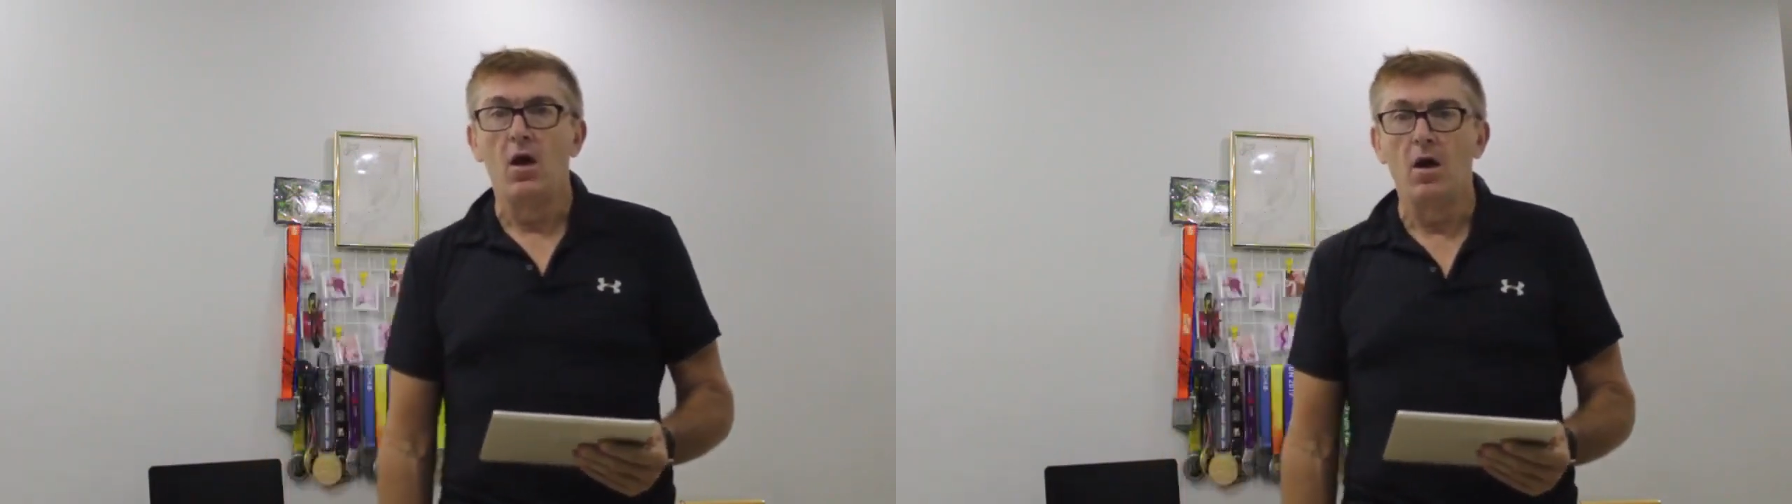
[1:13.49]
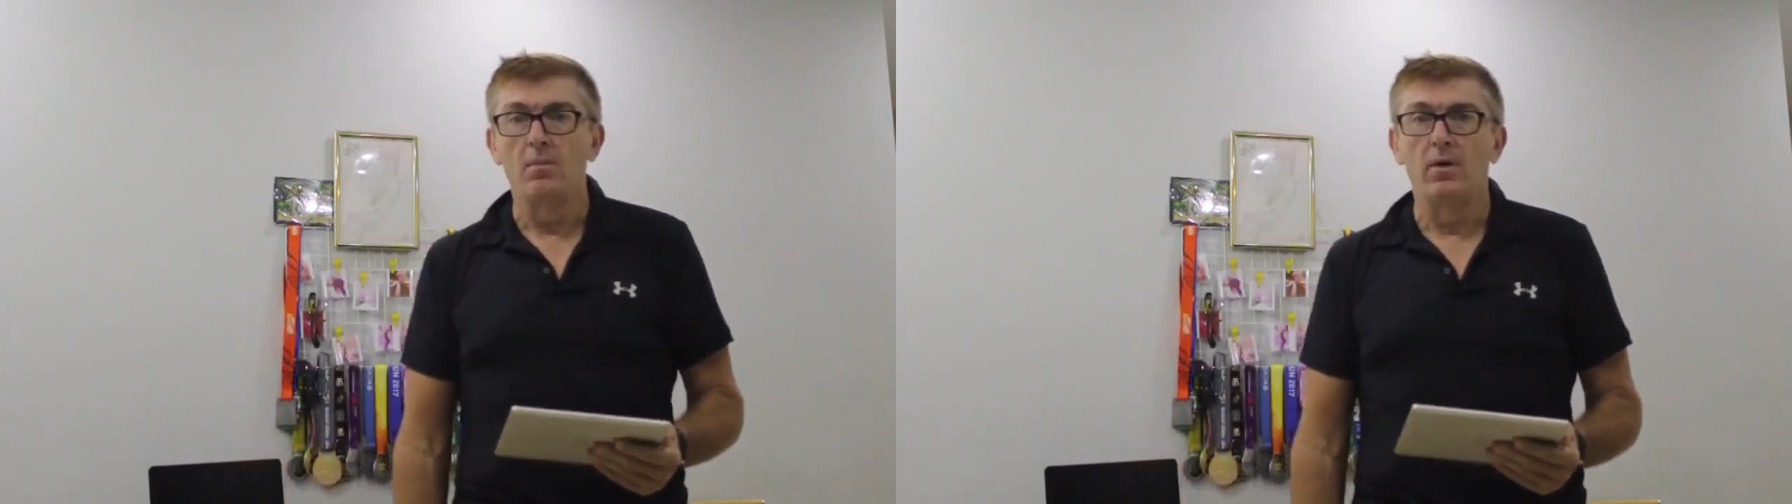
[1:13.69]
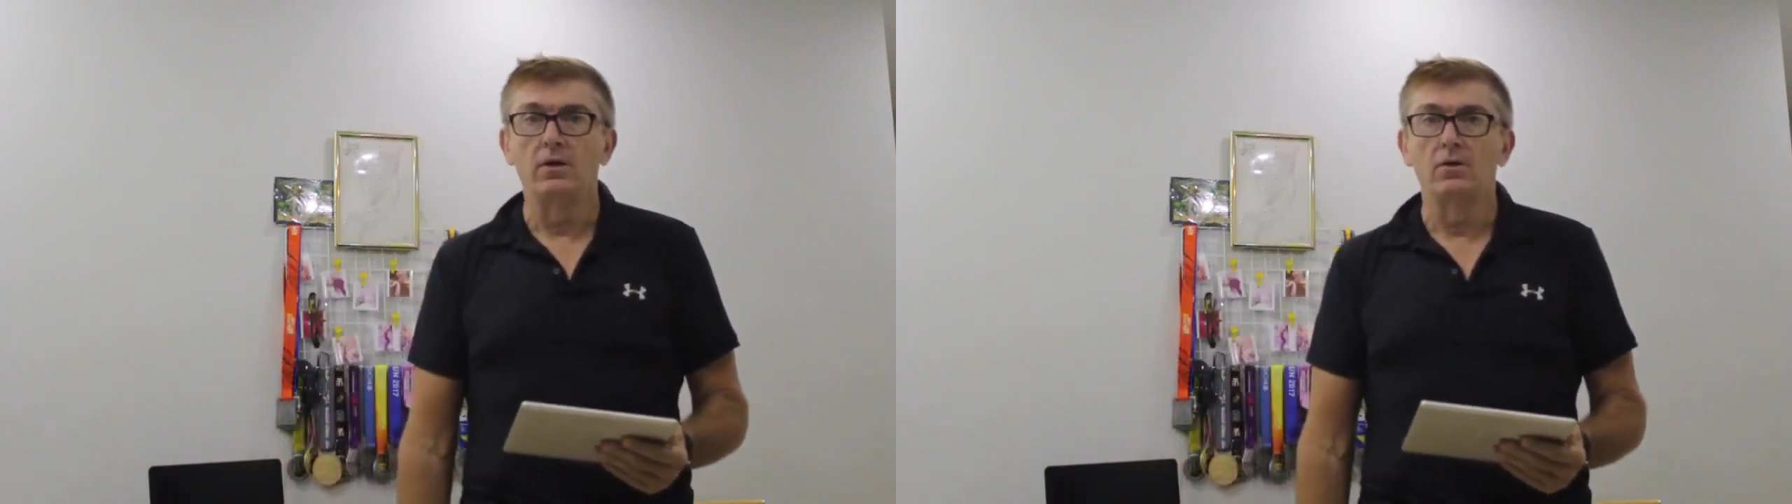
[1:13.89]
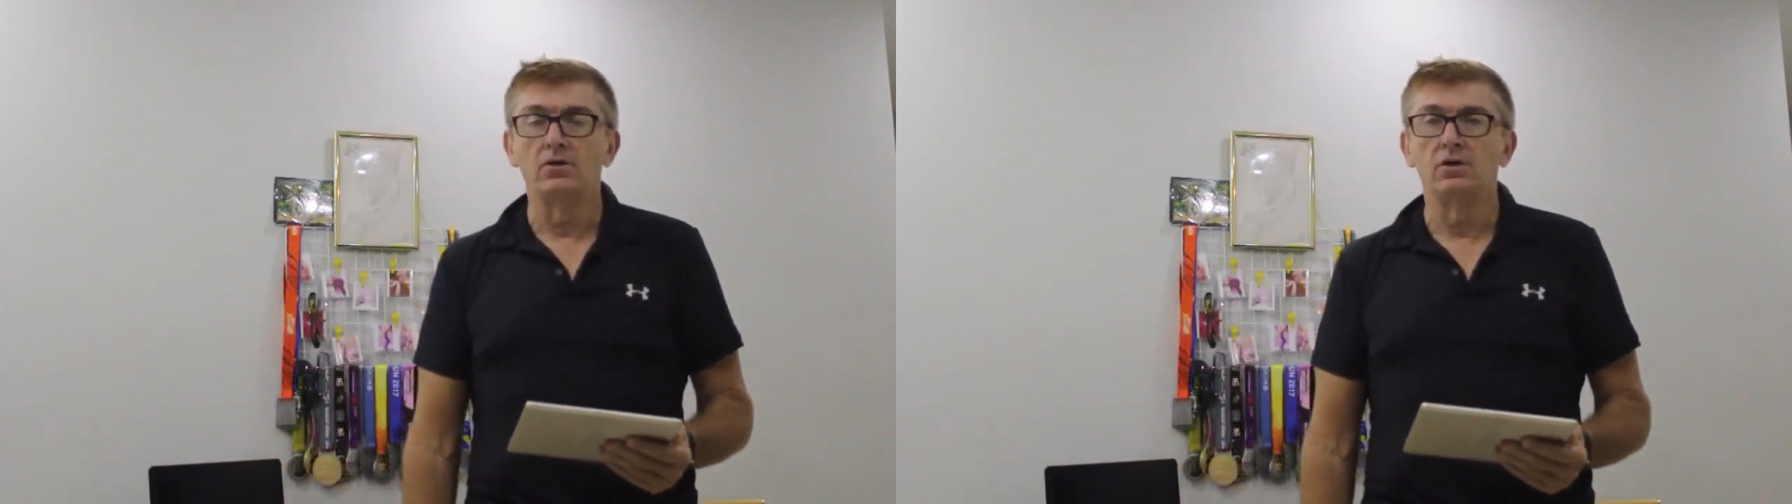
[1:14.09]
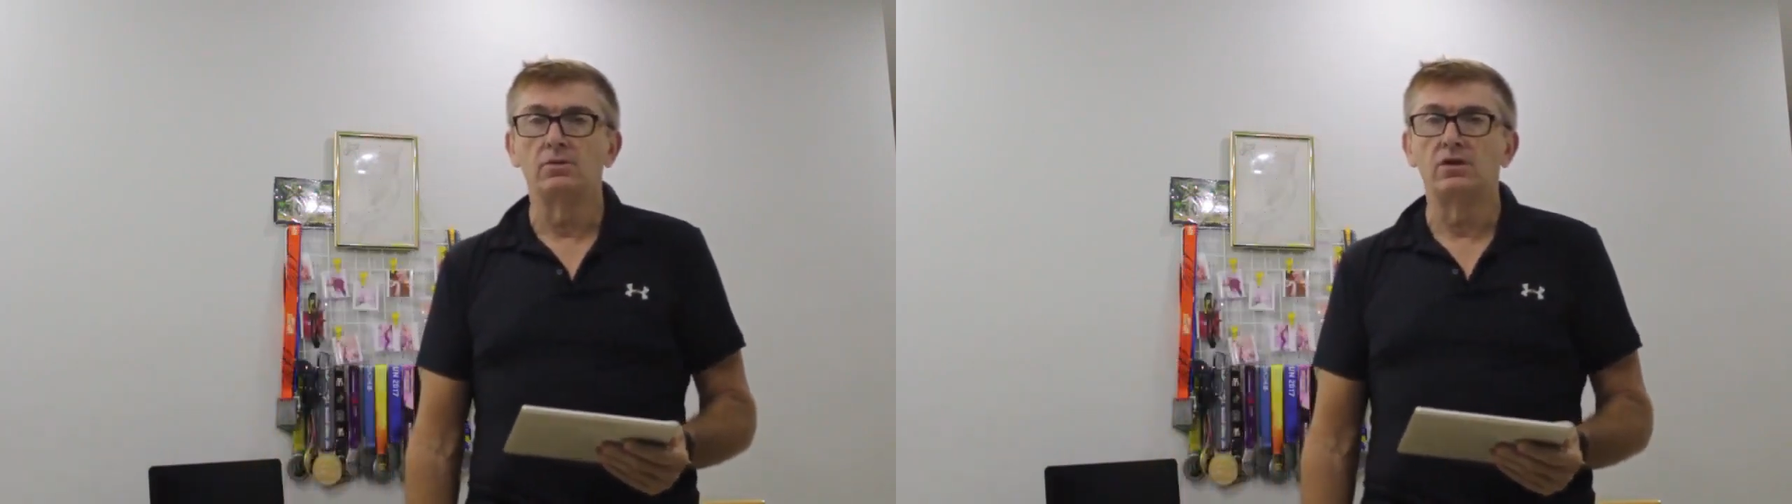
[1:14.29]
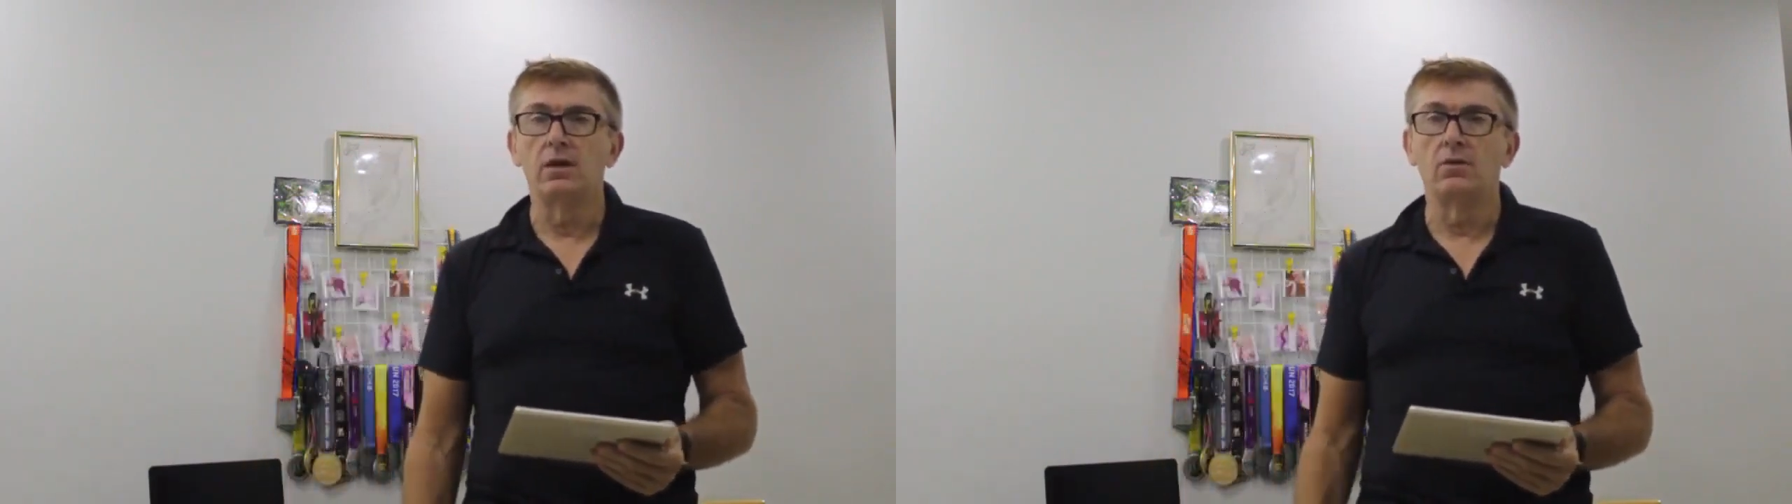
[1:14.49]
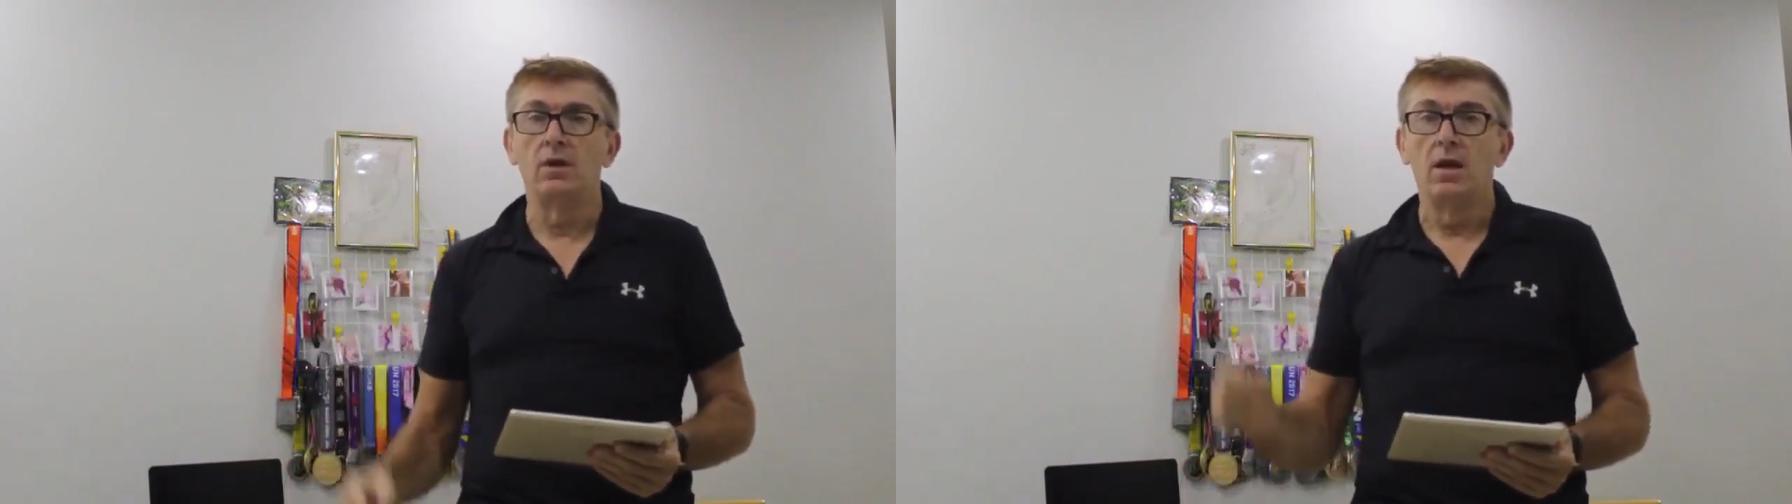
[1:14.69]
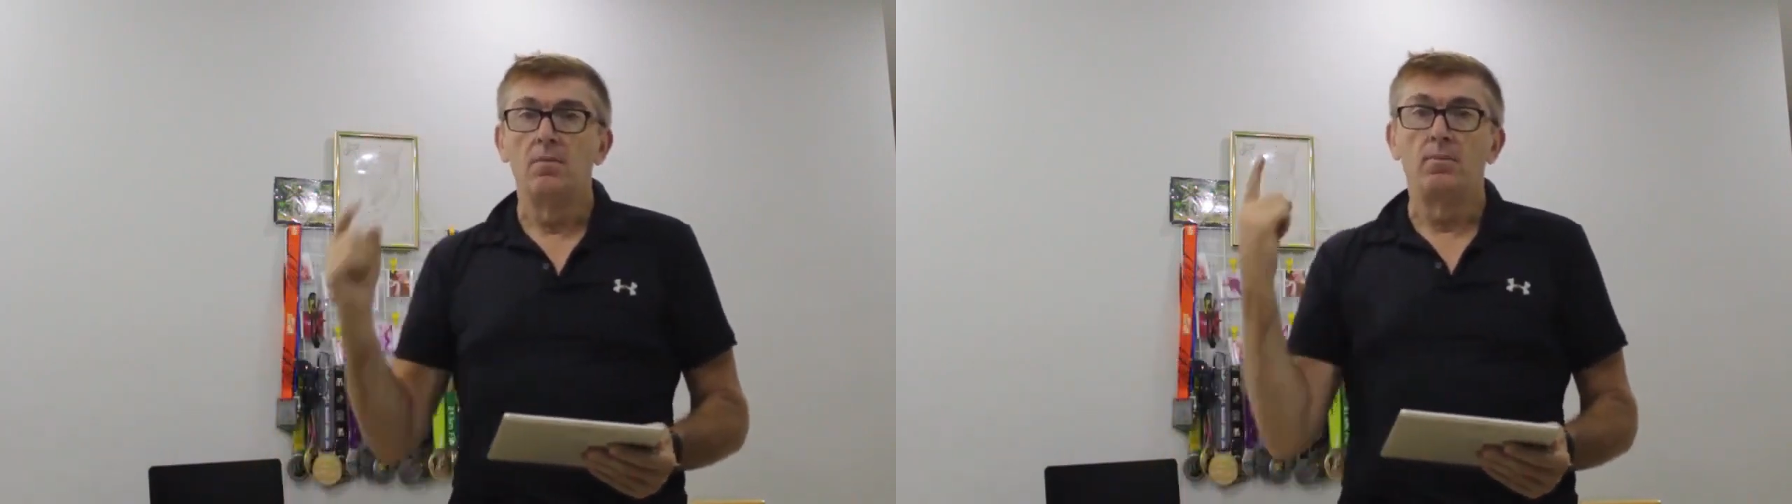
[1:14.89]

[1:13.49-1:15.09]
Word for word: on my YouTube channel.